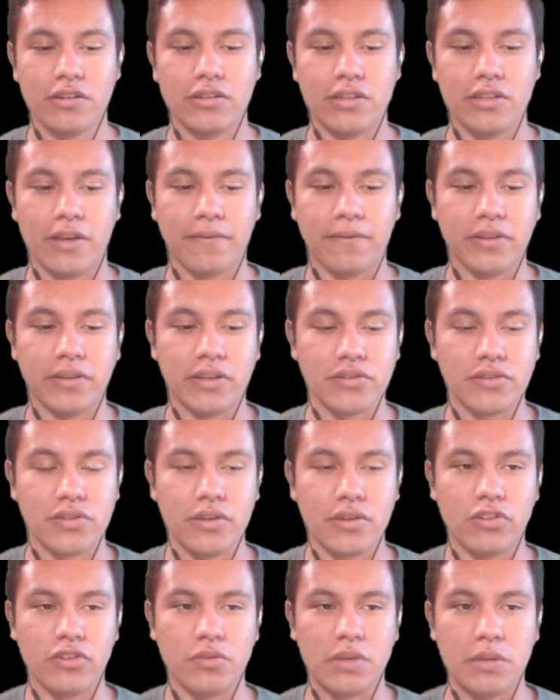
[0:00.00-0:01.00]
definitely has
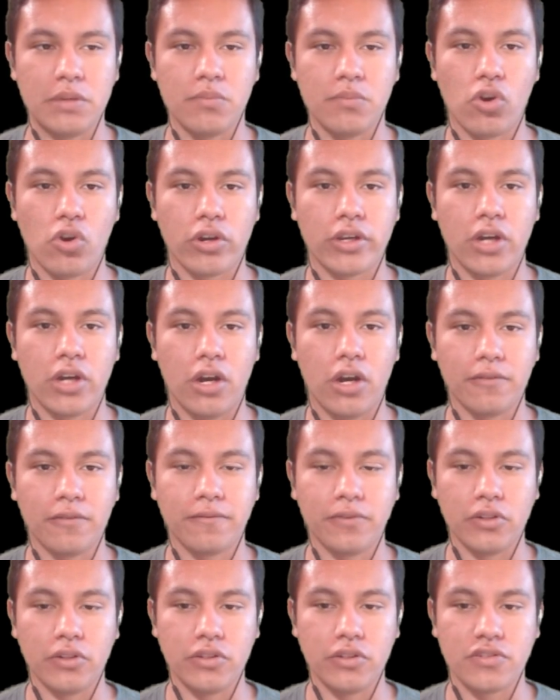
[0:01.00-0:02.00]
given me more
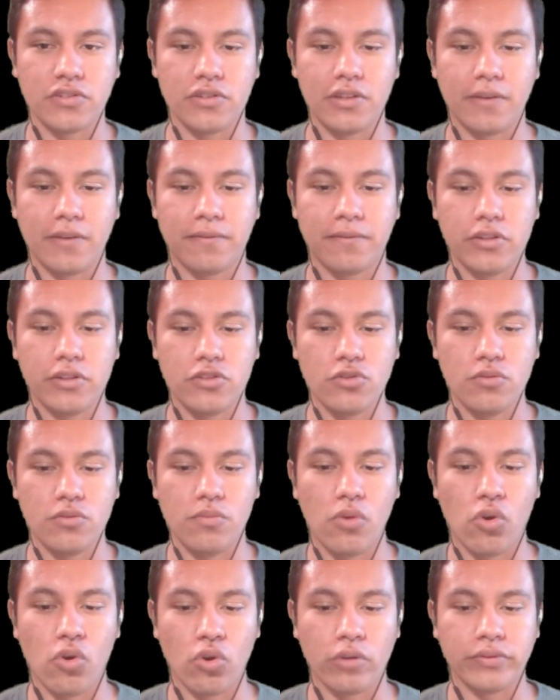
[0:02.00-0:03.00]
confidence to definitely do
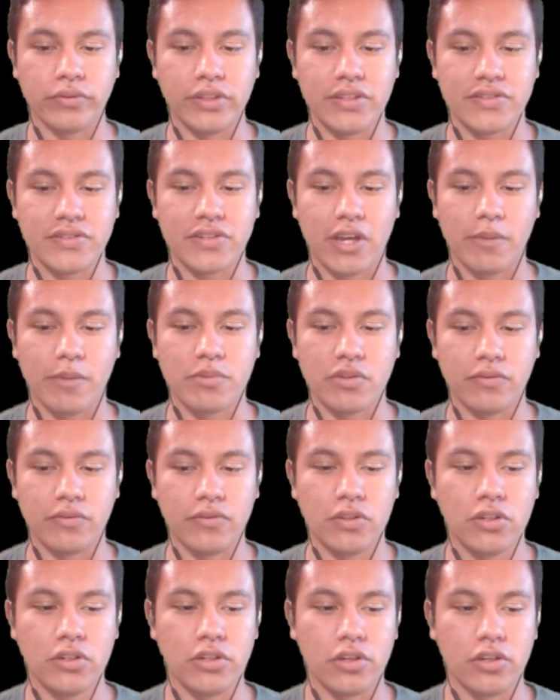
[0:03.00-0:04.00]
more of these types of
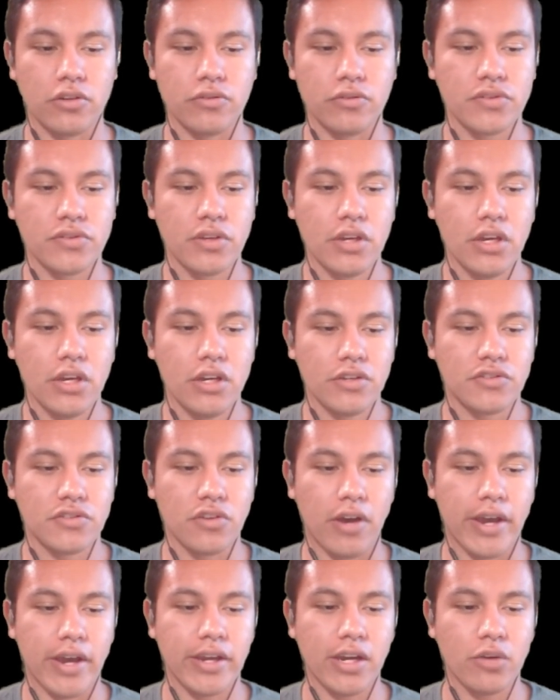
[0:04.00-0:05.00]
videos.
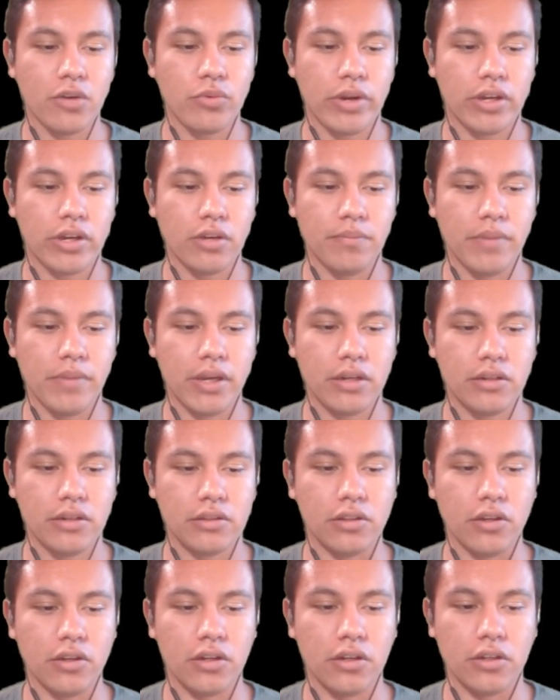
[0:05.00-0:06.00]
So I got
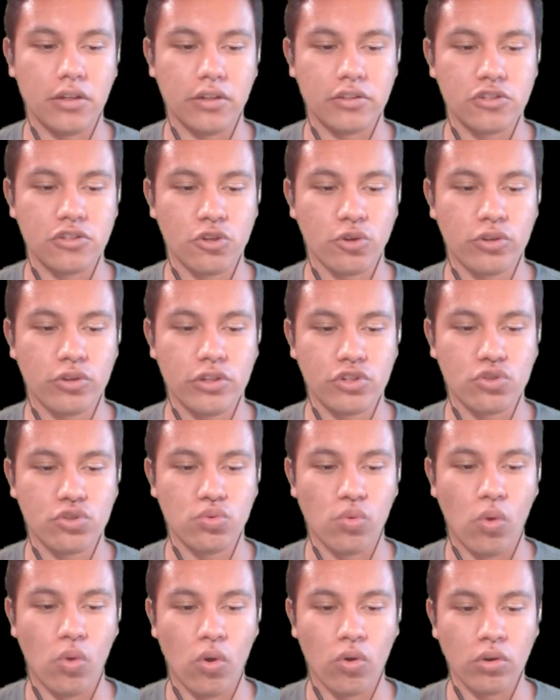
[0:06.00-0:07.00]
recommended the Turkish
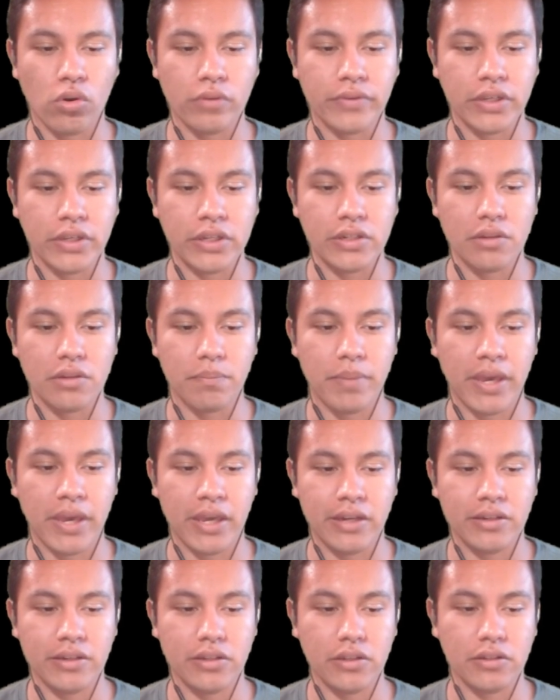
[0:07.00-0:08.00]
War of
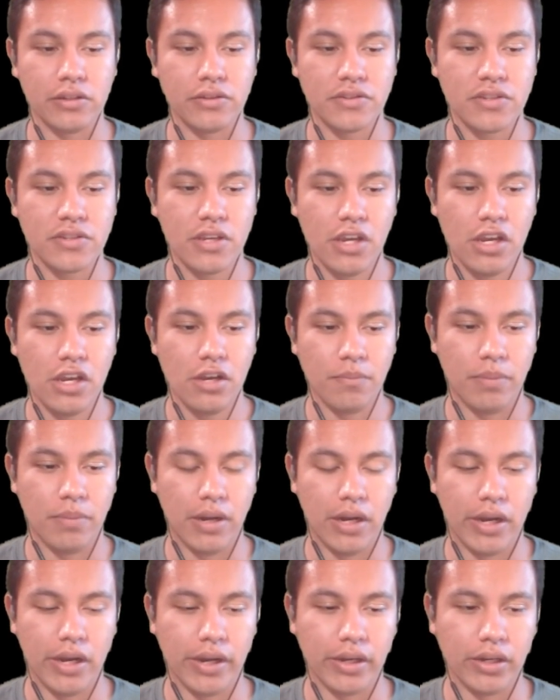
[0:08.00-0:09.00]
Independence
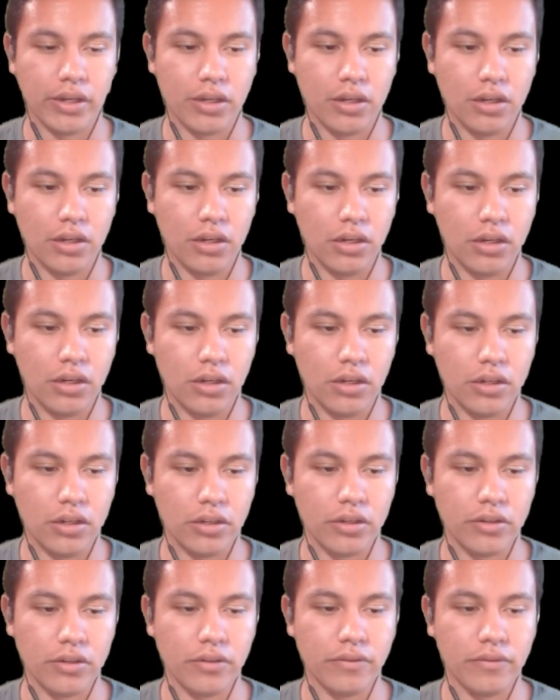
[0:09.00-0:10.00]
by
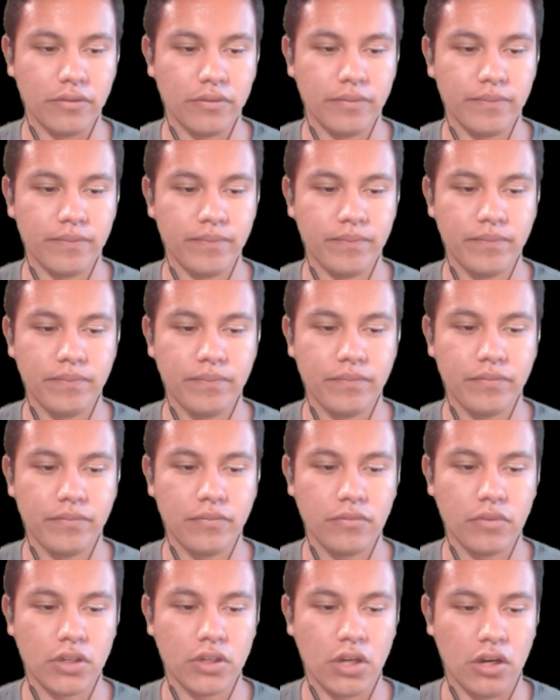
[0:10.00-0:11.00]
a
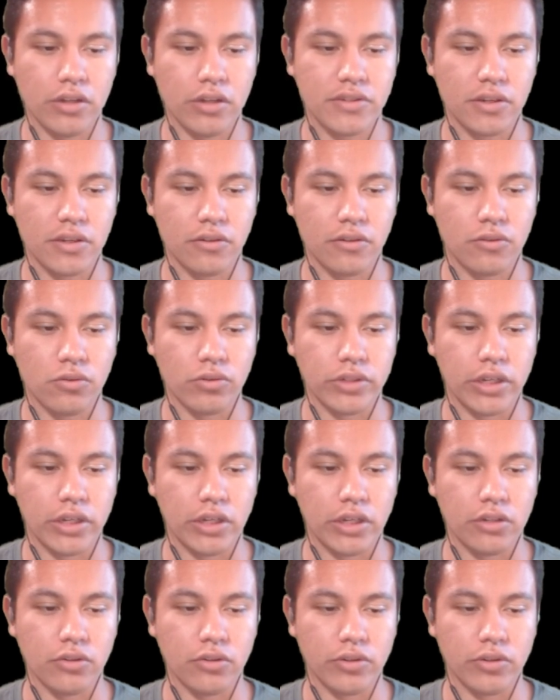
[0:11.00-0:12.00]
content
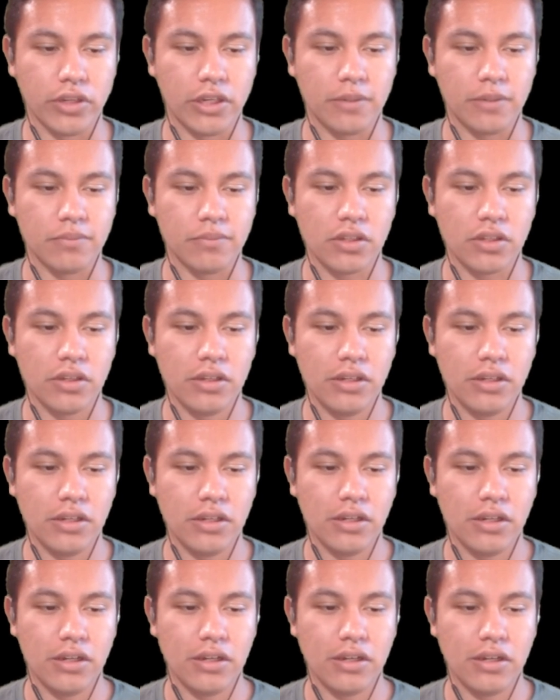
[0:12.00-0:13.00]
creator named
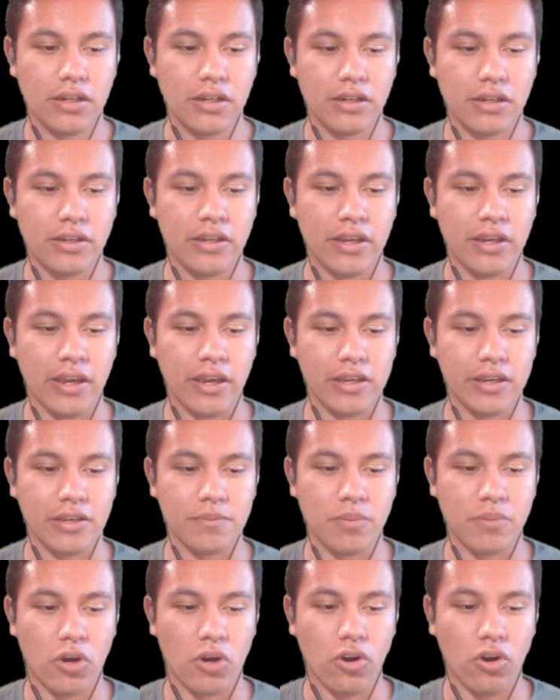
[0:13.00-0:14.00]

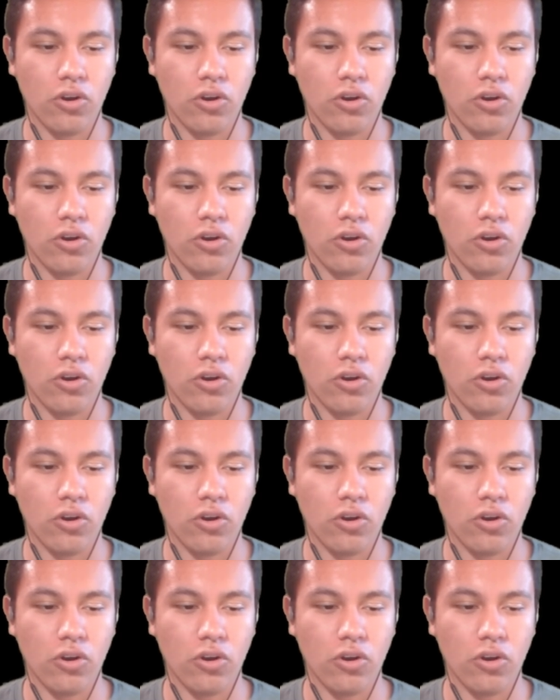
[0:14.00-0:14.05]
Khey.